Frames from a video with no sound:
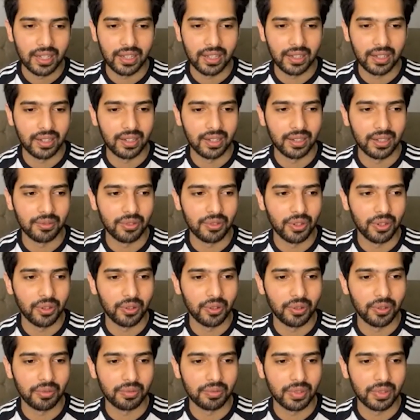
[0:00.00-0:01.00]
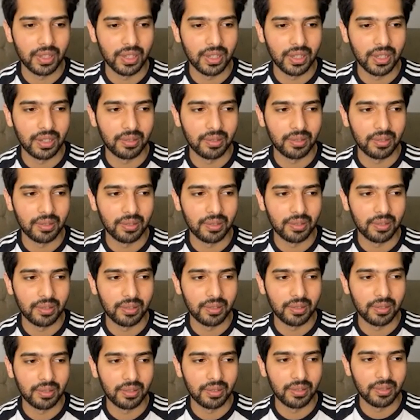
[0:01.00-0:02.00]
Uh, you know, uh,
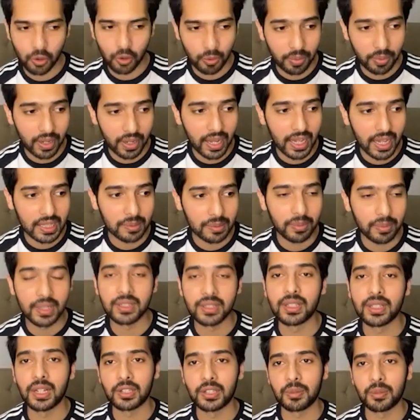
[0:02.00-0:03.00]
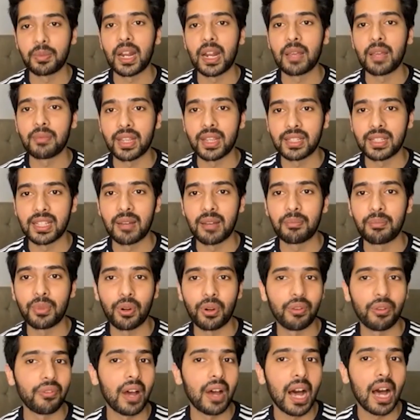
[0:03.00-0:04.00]
Priyanka Chopra has been such a prime
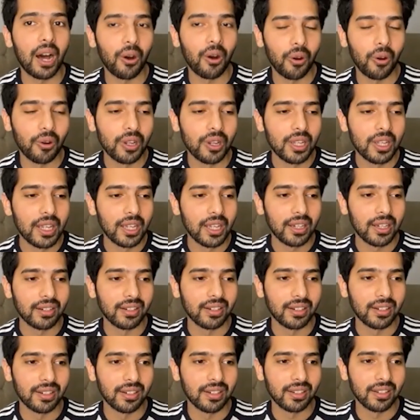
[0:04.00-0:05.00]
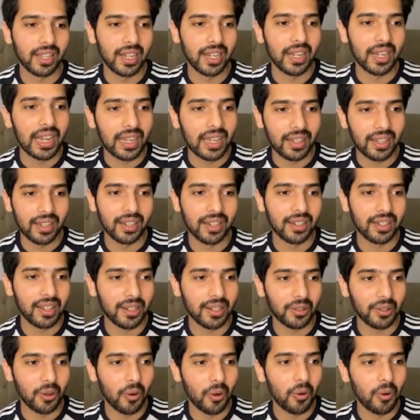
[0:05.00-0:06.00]
example of how uh, an Indian
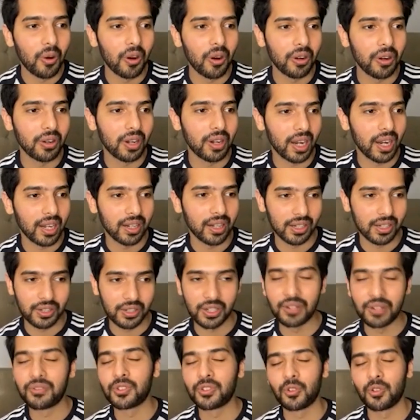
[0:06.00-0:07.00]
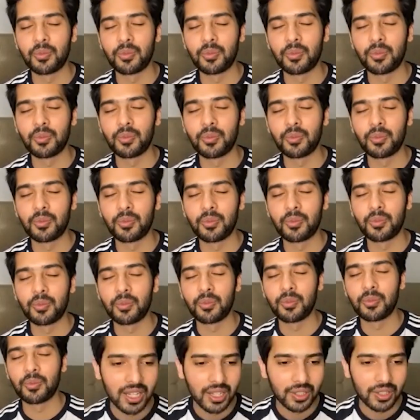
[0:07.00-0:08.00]
can go on and achieve so much in the
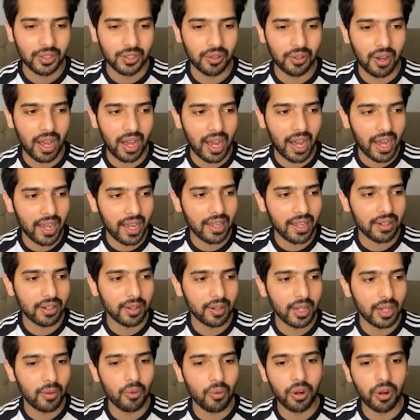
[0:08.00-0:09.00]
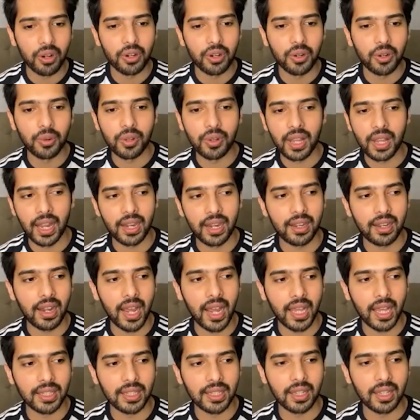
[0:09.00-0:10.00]
world. So I really want to do that
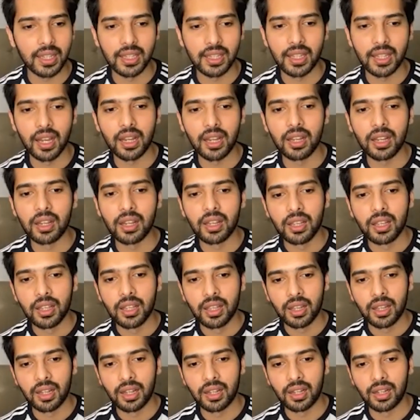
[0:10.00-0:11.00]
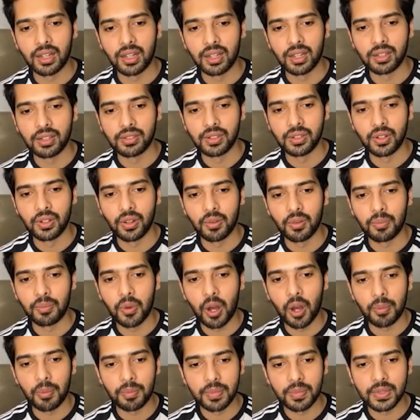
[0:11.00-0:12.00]
as a young, uh, you know,
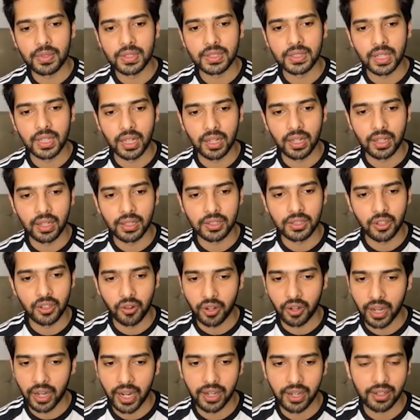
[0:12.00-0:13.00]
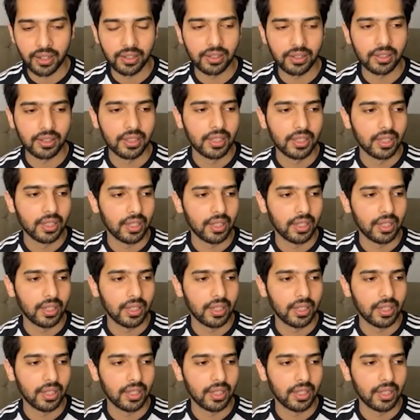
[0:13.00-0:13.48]
pop singer songwriter.